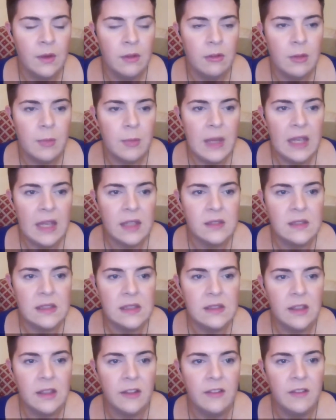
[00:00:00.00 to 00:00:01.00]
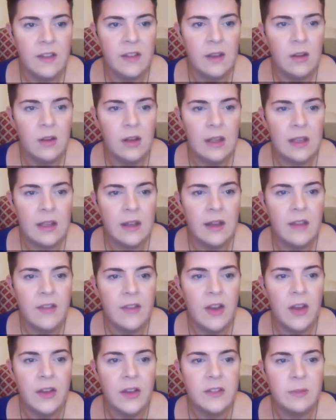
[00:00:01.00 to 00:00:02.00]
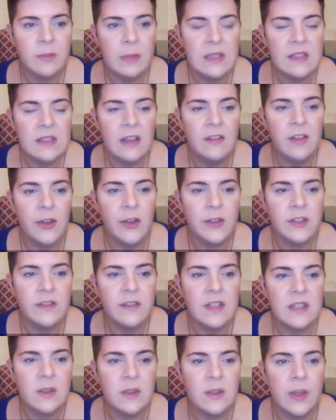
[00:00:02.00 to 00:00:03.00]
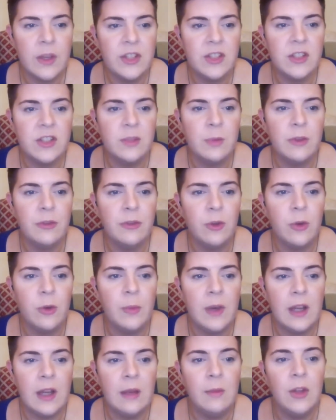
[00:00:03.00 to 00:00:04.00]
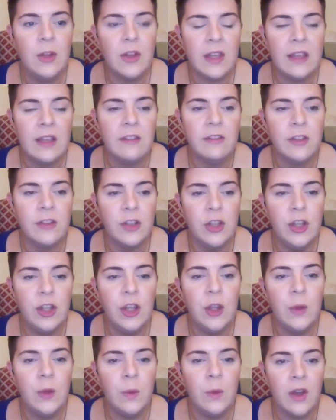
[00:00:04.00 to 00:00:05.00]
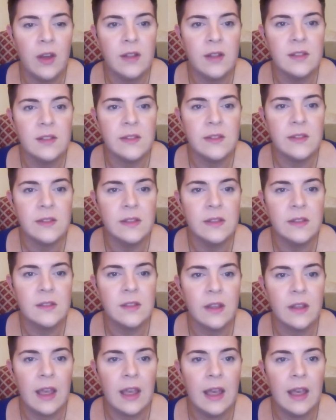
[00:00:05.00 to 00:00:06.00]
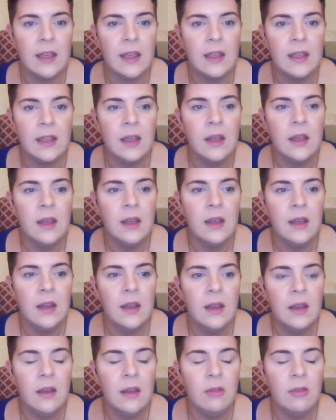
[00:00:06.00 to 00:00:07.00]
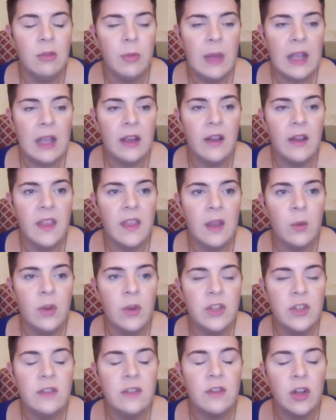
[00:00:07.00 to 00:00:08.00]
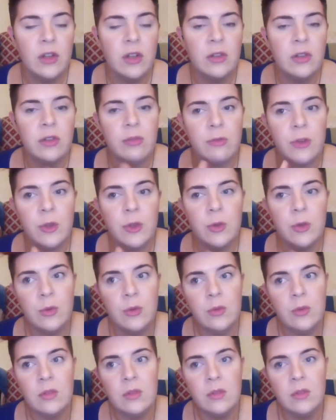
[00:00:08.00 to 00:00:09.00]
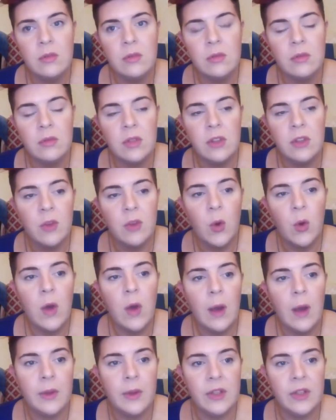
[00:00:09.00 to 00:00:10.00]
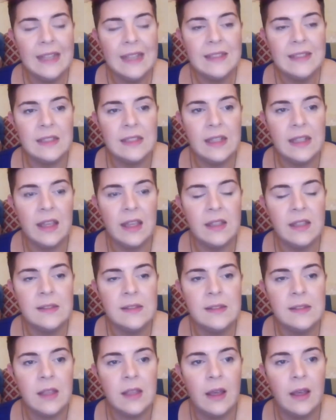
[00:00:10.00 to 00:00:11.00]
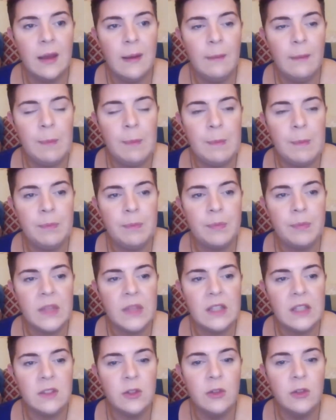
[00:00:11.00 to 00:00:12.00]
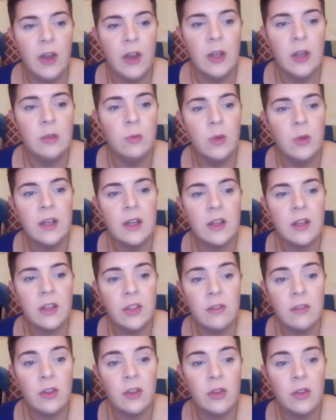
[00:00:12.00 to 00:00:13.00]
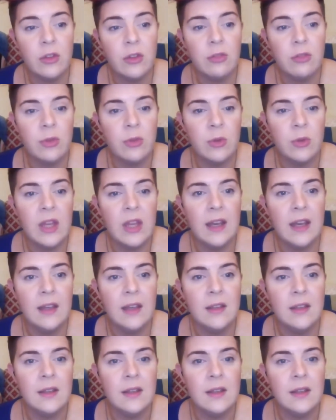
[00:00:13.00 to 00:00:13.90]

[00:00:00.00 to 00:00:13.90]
Rebecca says, I feel like I've asked myself lots of these questions before, but I'm looking for new answers. Okay. Rebecca, I think once you've gone through, you've caught up on yesterday's sort of homework, and you've gone through that,